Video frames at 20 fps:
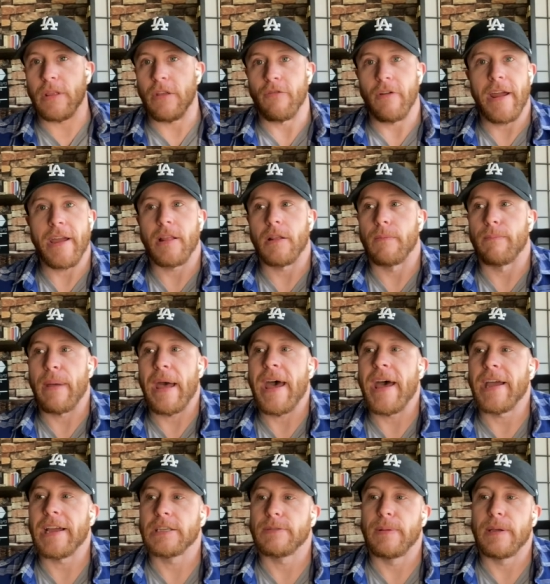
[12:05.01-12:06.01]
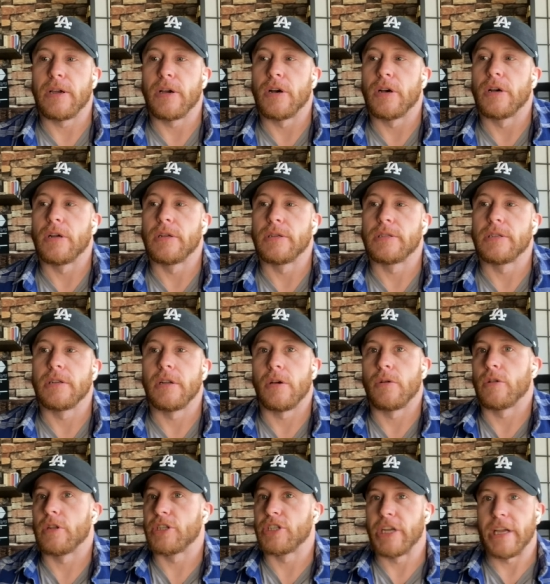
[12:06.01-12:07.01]
the regular bags because you know
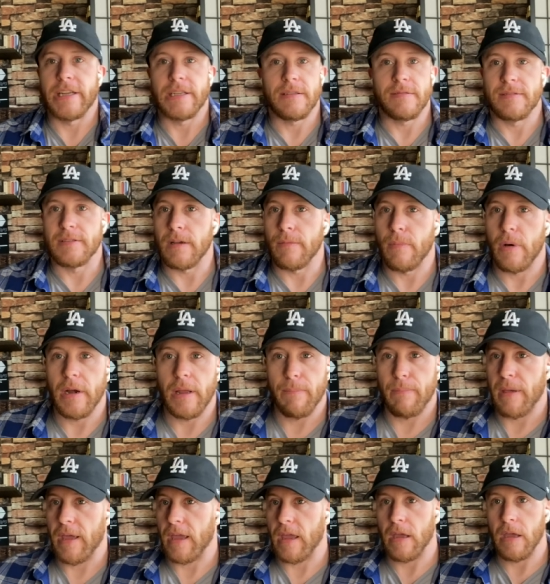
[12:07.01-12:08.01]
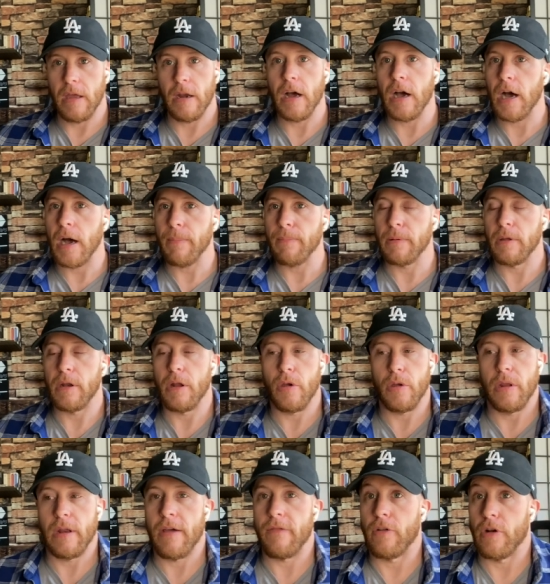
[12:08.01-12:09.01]
the chance of somebody picking it up, you know,
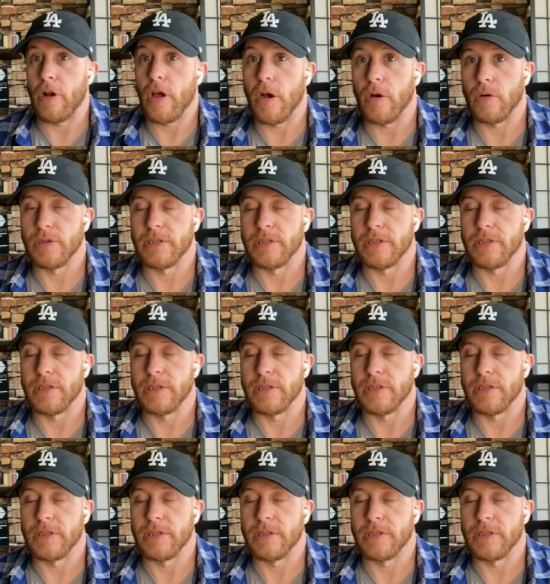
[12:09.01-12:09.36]
you never know.